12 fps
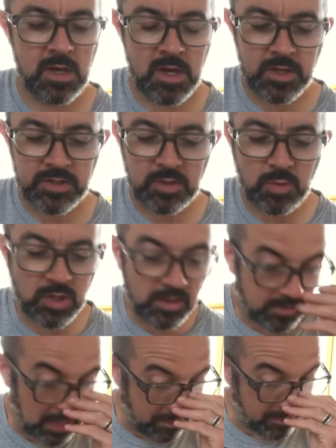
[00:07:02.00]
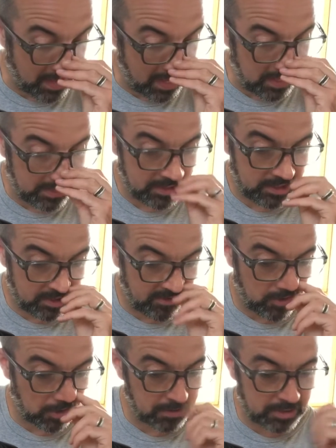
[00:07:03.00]
So what you've done there is you've
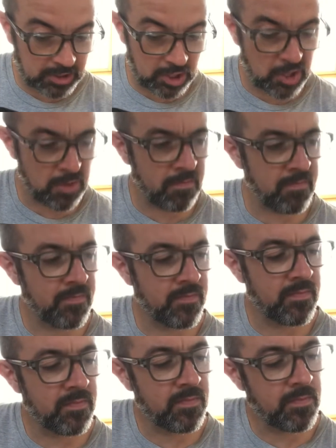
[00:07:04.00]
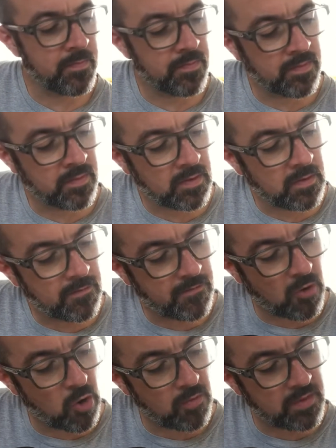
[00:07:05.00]
gone 2, 4
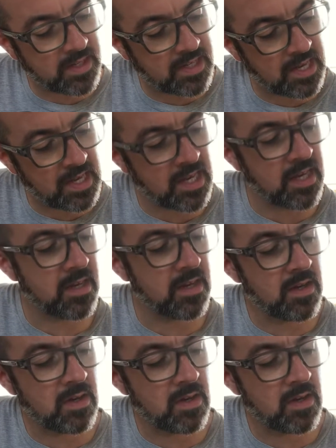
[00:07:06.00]
on the D, 2